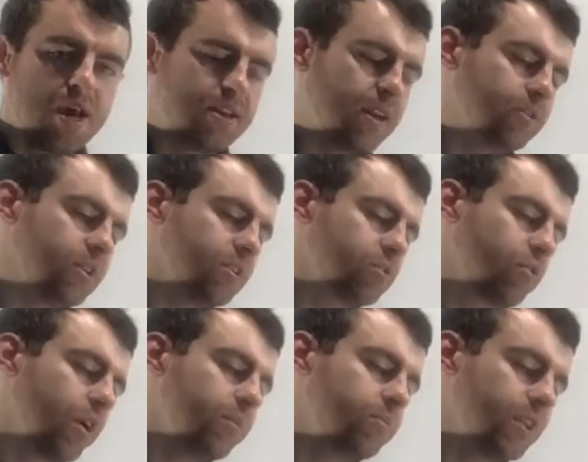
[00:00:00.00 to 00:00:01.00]
Now, to
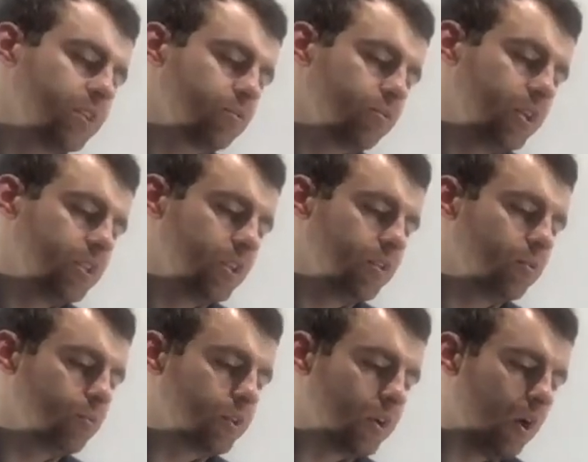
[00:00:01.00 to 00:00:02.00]
describe this region,
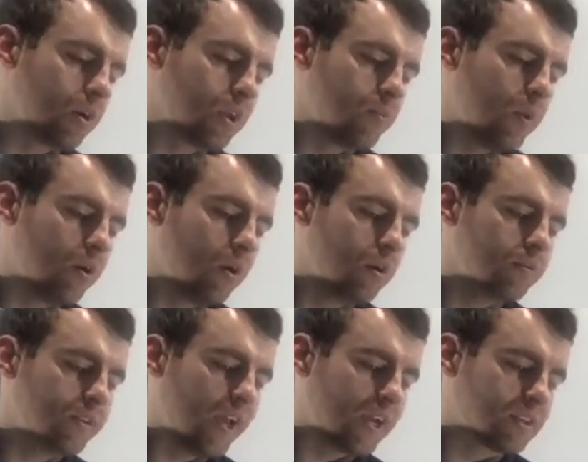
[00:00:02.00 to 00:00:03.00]
we're talking about all of
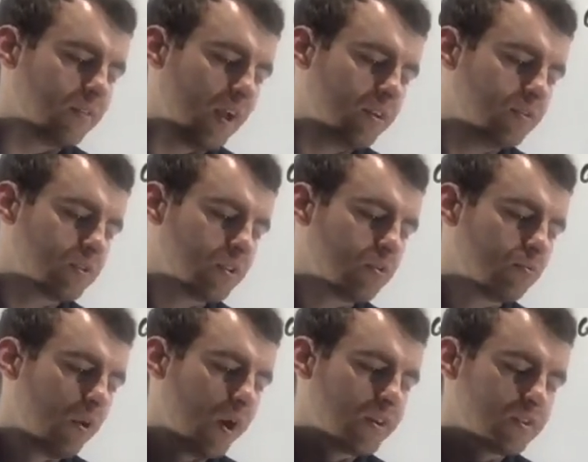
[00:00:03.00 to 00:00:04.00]
the x values to the
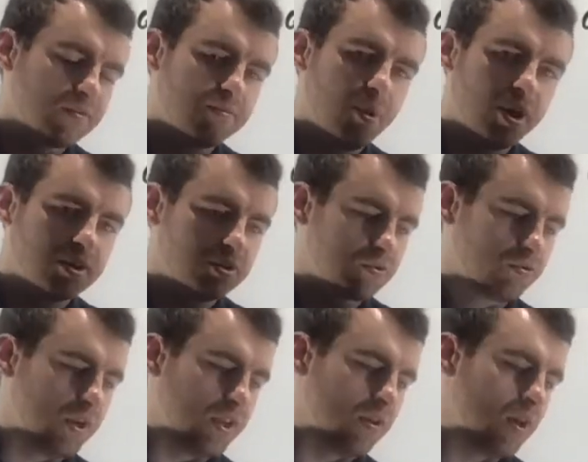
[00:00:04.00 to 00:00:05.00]
right of minus
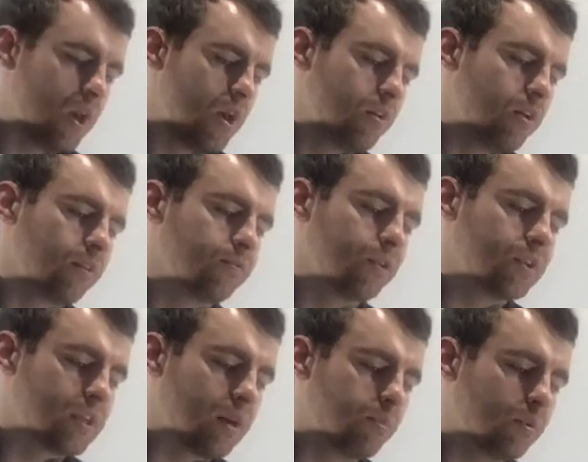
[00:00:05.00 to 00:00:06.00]
3. Like, for
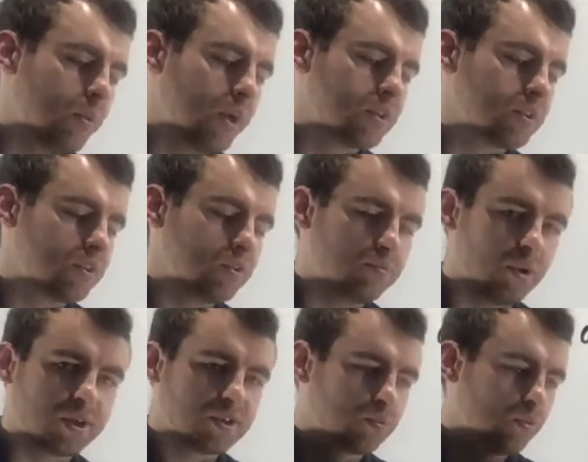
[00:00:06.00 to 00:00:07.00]
example, minus 2,
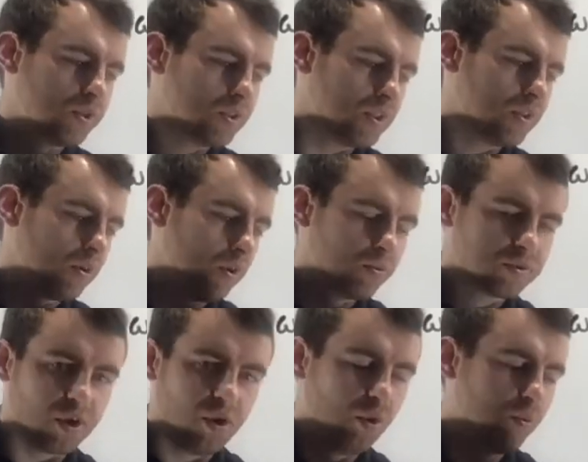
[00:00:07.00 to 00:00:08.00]
minus 1, 0,
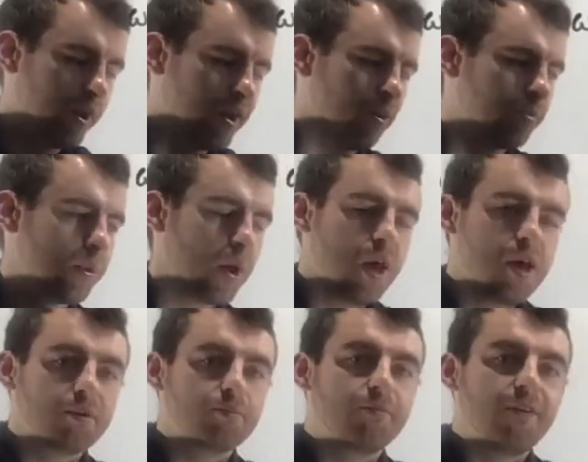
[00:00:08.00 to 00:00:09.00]
the whole way up.
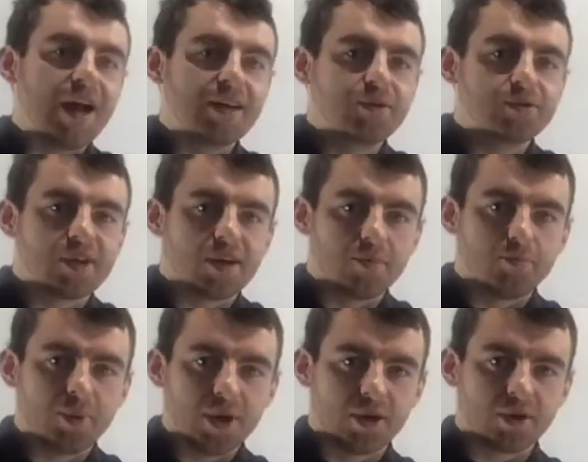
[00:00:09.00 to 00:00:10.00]
Values that are
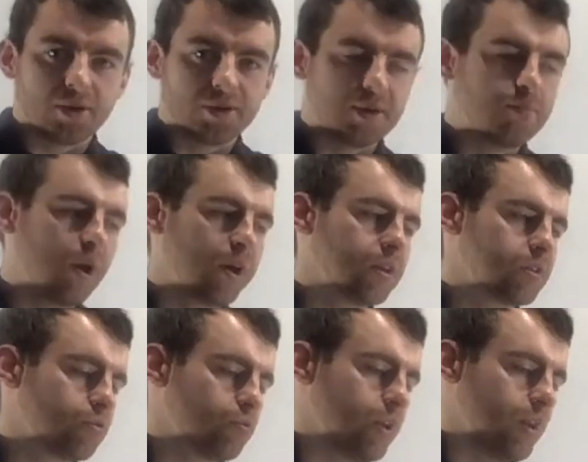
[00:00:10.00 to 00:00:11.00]
bigger than minus
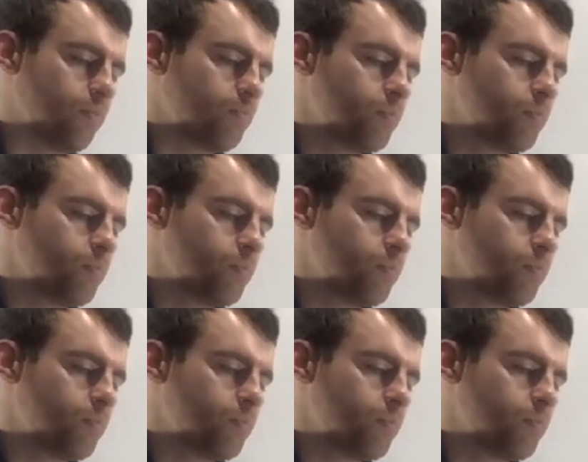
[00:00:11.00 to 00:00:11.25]
3.